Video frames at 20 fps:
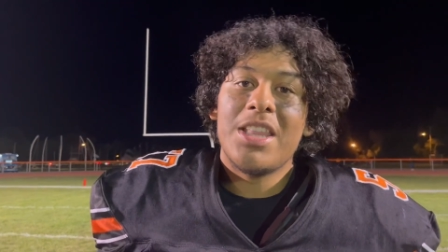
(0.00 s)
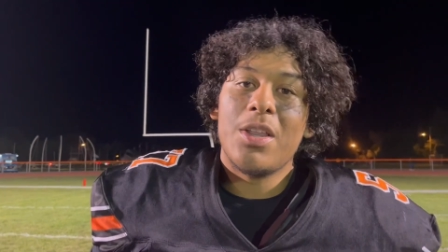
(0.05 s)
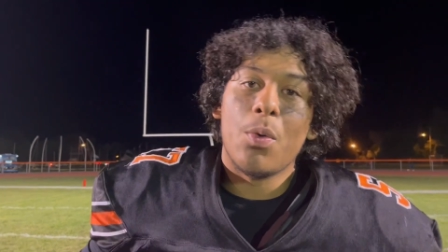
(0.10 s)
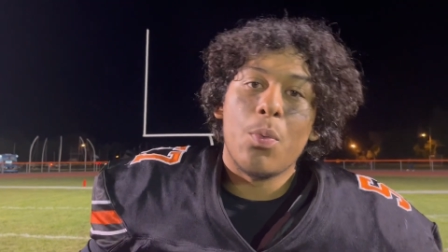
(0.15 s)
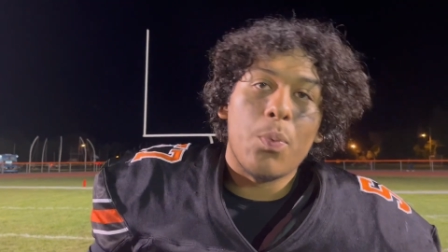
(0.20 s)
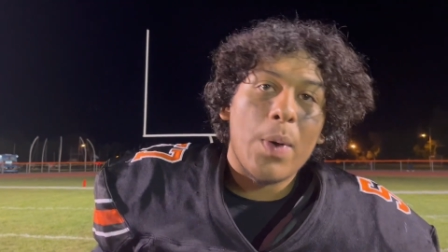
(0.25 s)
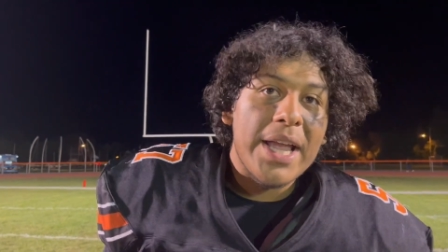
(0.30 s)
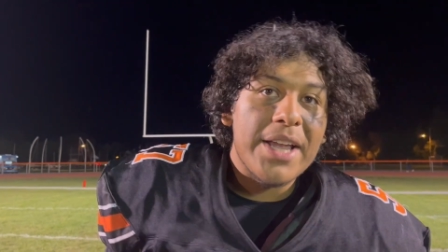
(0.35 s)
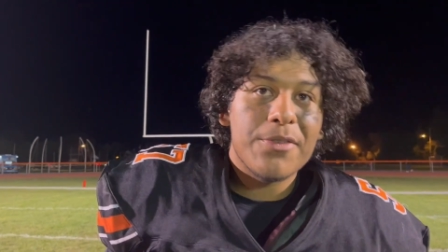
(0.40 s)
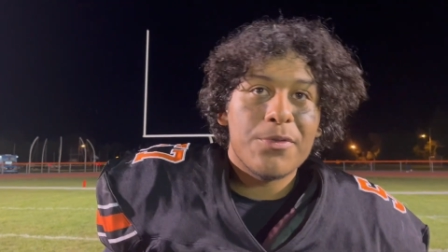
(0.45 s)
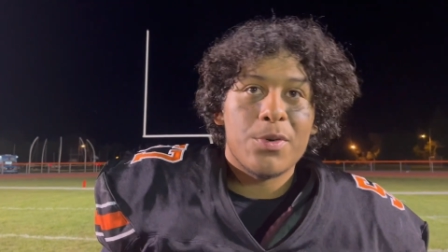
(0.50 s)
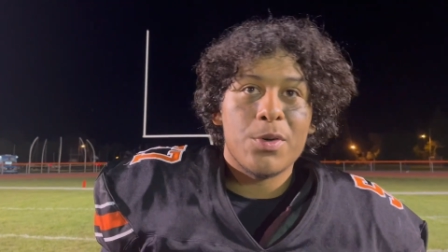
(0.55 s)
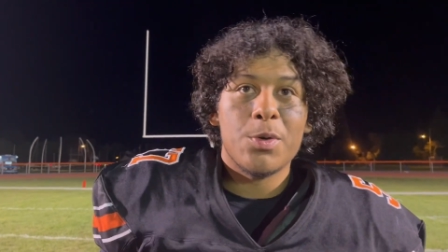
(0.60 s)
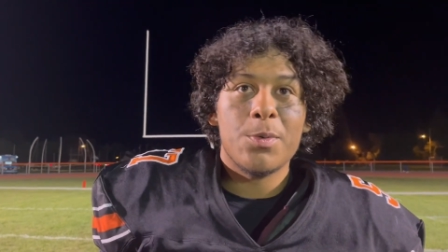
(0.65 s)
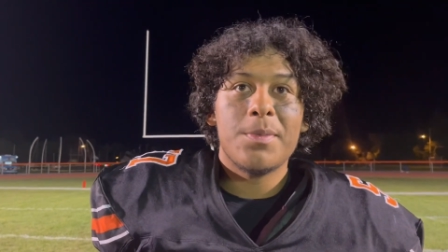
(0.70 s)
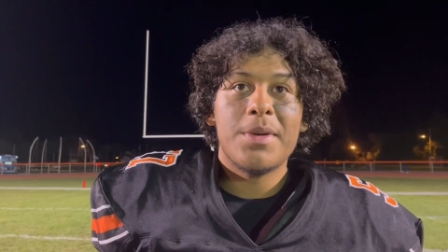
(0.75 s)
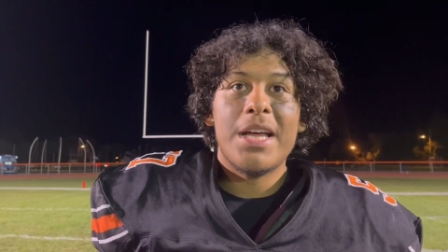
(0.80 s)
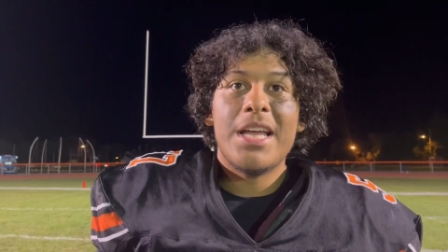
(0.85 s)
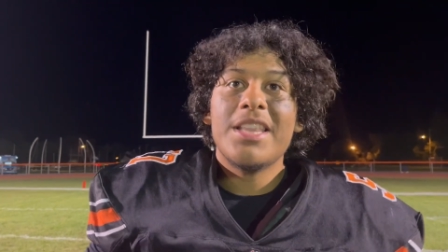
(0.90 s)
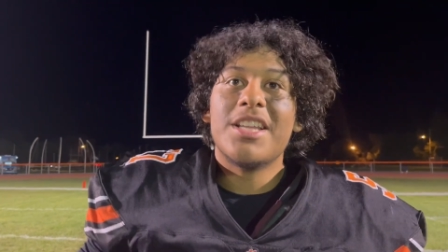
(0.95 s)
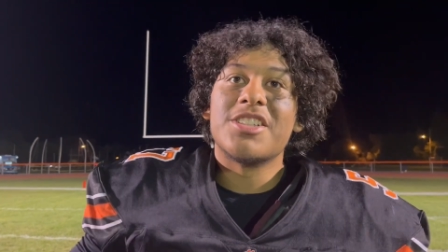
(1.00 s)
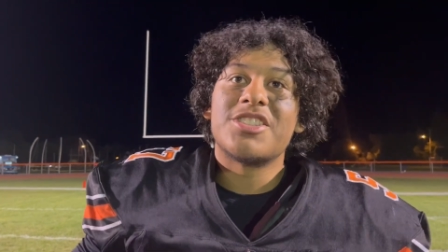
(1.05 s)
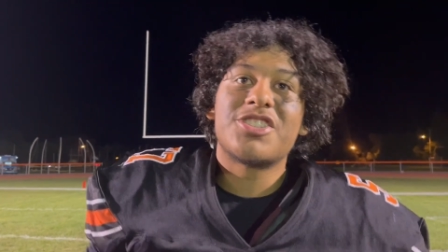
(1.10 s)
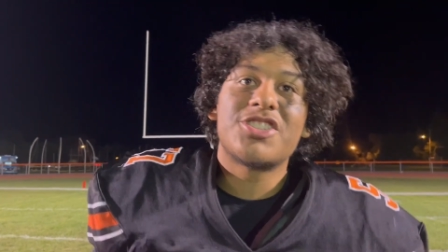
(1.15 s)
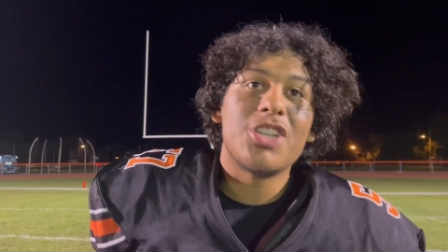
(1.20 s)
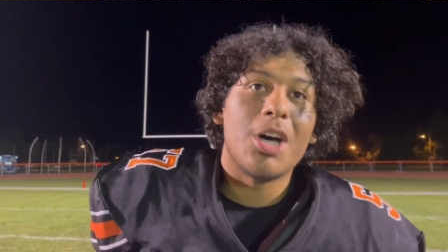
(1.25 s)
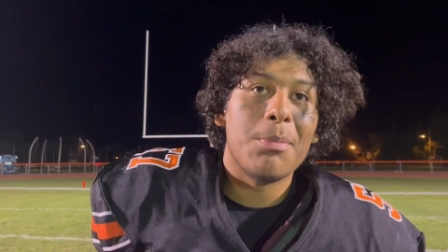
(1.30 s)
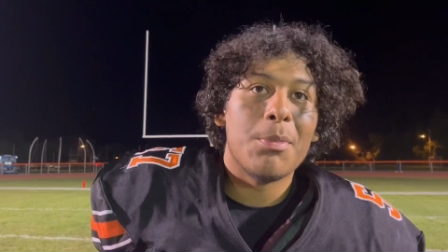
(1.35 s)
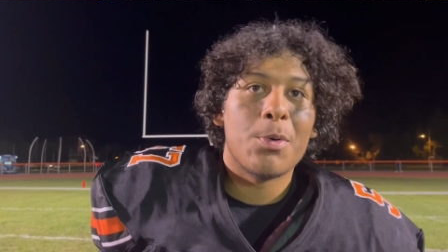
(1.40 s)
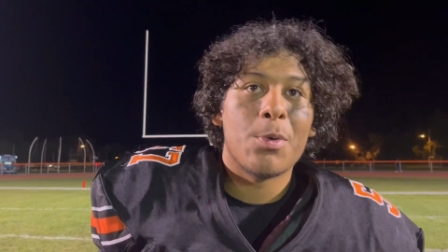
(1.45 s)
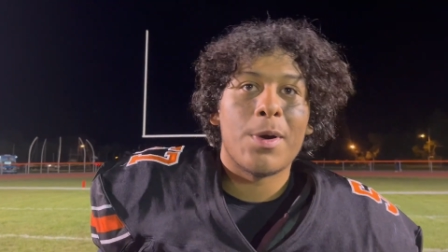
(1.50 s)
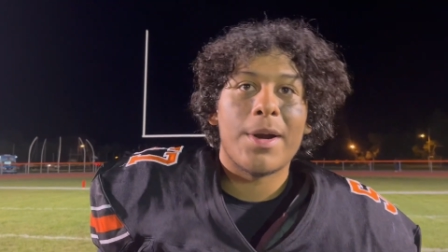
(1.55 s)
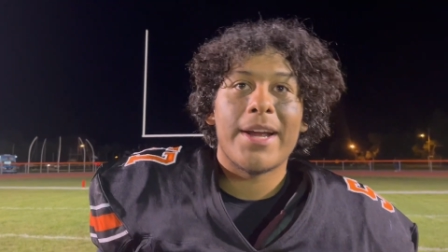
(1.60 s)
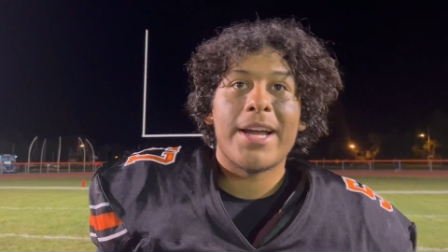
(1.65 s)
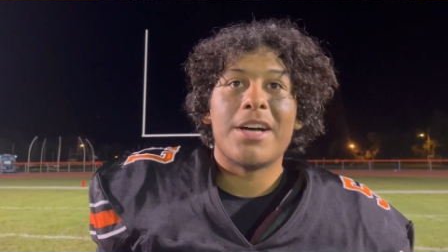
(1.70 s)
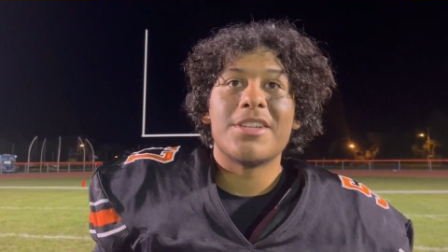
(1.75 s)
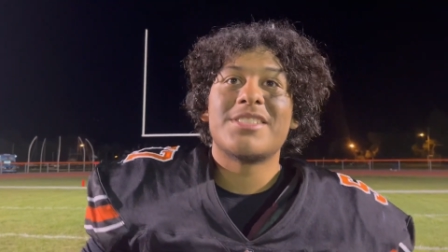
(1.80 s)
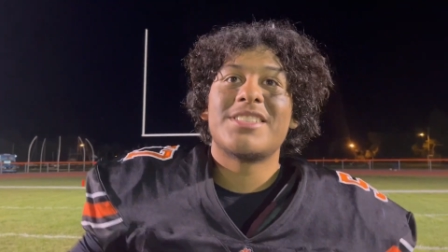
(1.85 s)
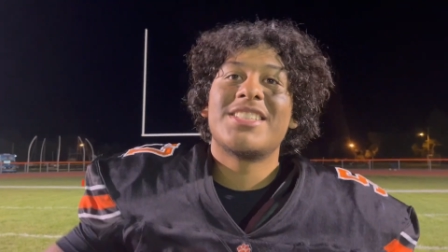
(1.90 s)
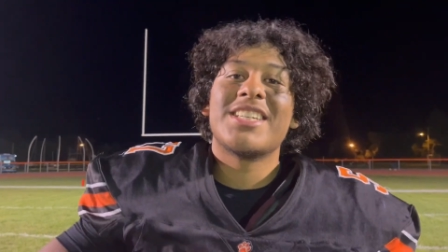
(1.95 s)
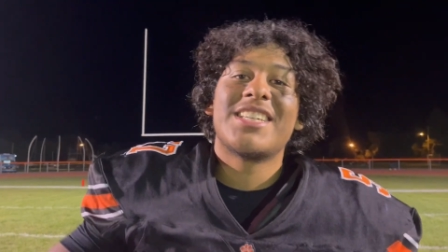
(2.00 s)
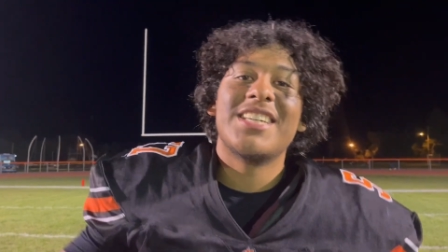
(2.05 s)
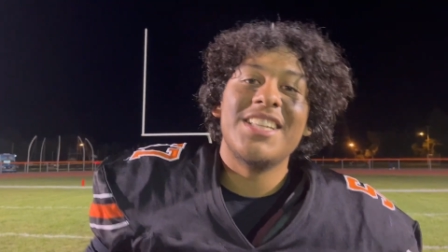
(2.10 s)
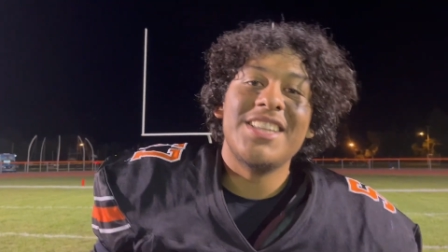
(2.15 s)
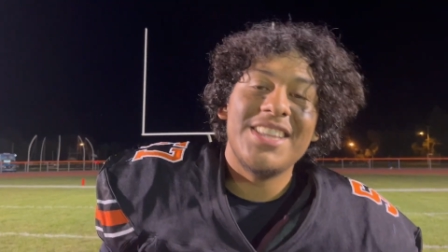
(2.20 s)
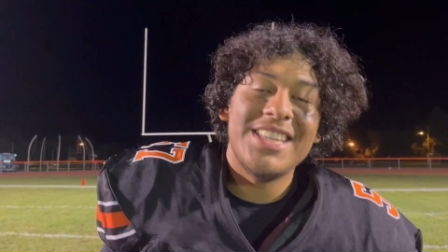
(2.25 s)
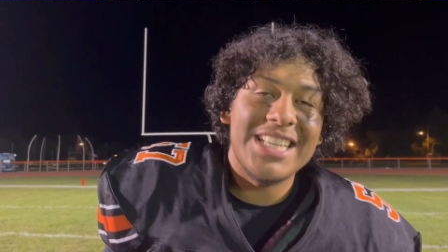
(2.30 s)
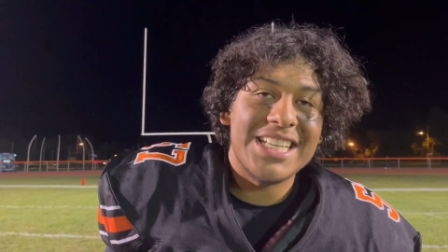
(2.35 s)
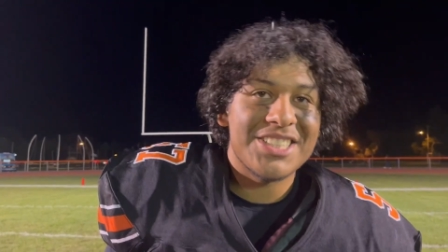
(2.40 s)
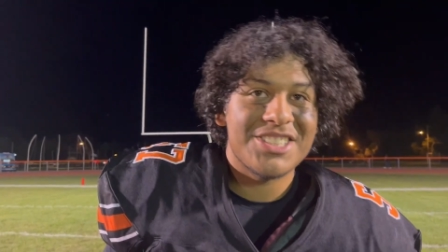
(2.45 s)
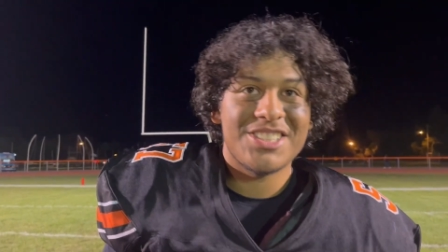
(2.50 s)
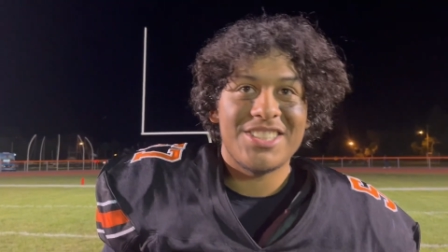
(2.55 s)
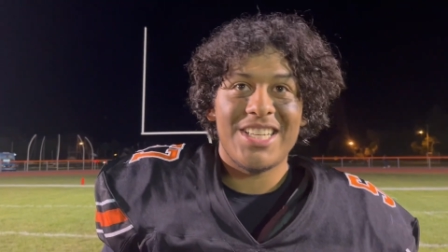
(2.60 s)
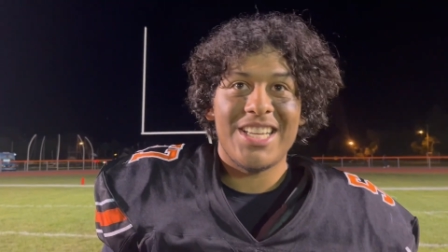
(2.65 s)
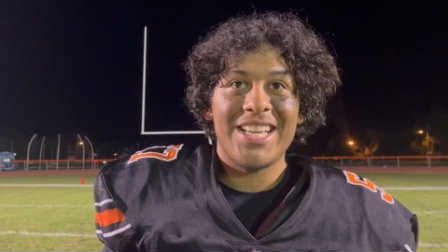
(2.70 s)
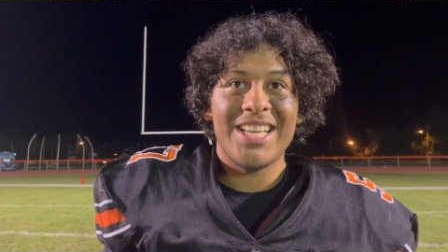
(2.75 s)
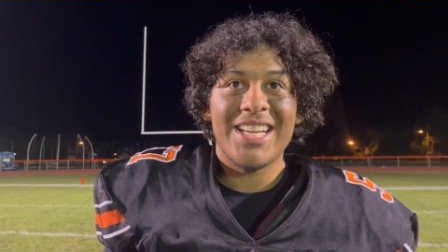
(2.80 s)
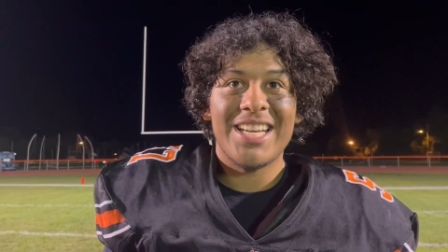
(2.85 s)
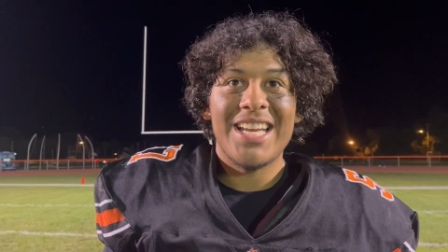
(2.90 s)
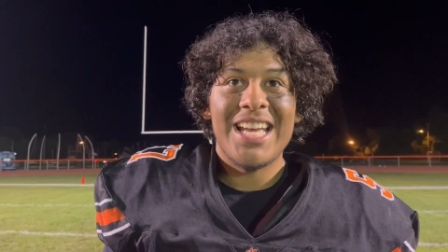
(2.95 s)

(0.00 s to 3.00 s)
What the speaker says: The weight room, the summer workouts, the conditioning,